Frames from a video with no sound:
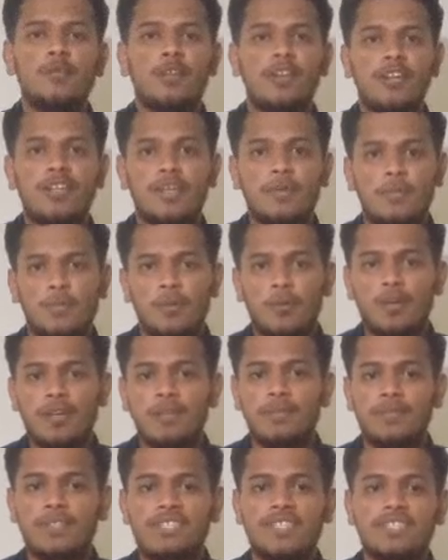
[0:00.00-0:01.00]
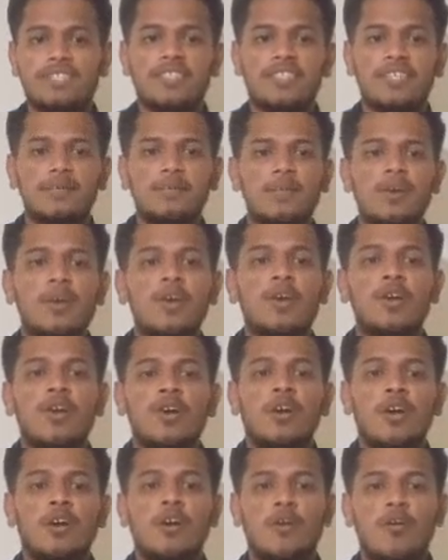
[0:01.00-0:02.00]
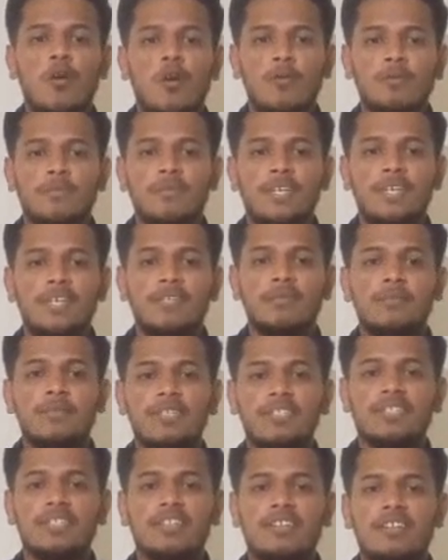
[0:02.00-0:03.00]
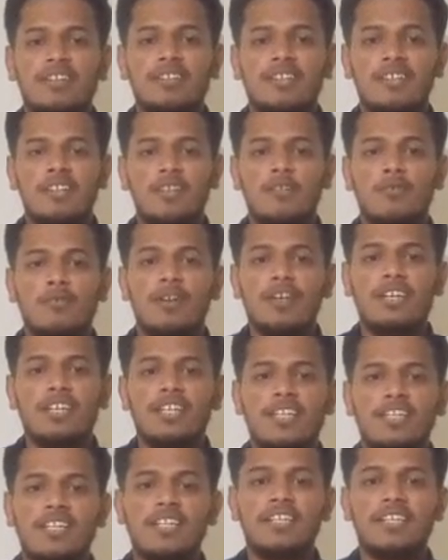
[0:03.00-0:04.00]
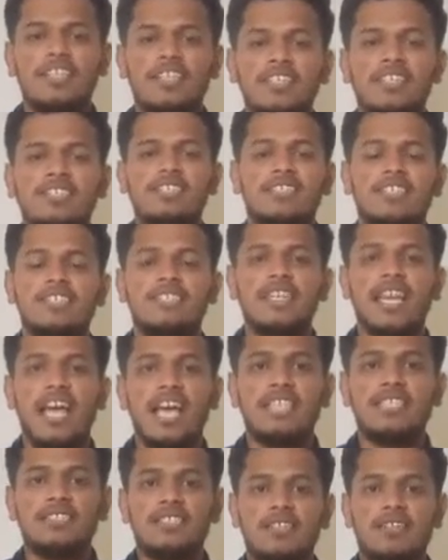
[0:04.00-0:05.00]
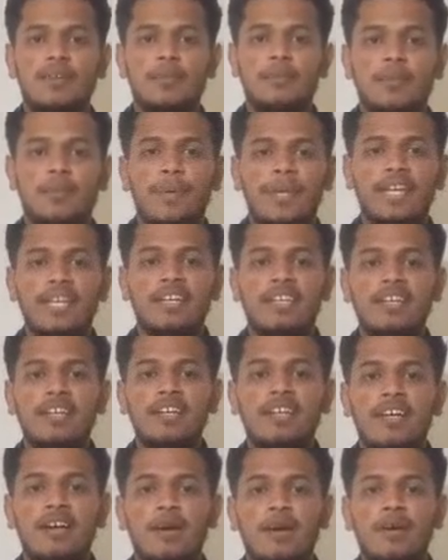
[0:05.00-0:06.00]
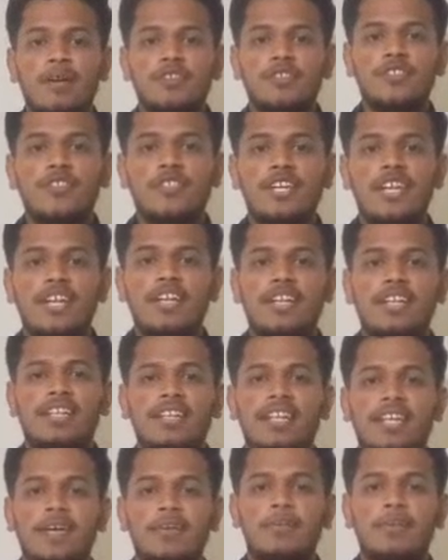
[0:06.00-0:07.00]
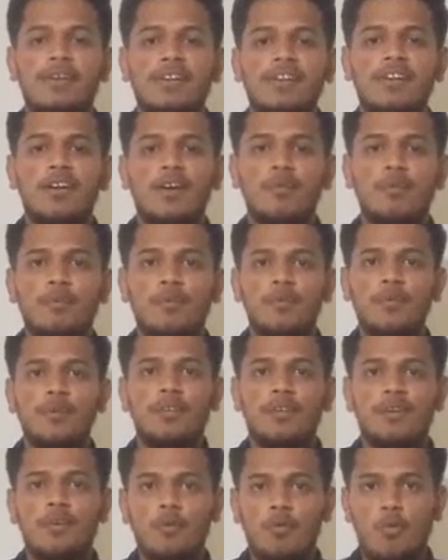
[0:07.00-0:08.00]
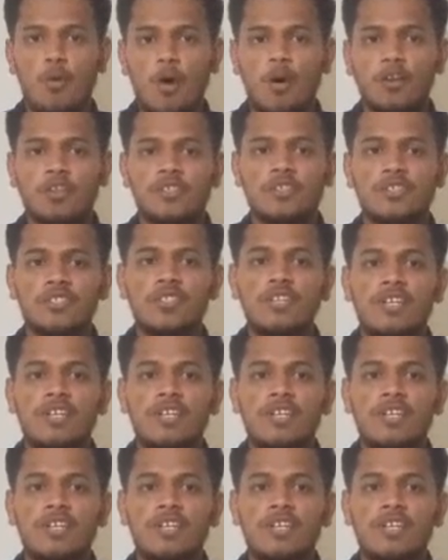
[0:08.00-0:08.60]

Oriented Programming System. Object means a real world entity such as a pen, chain, table, computer, watch,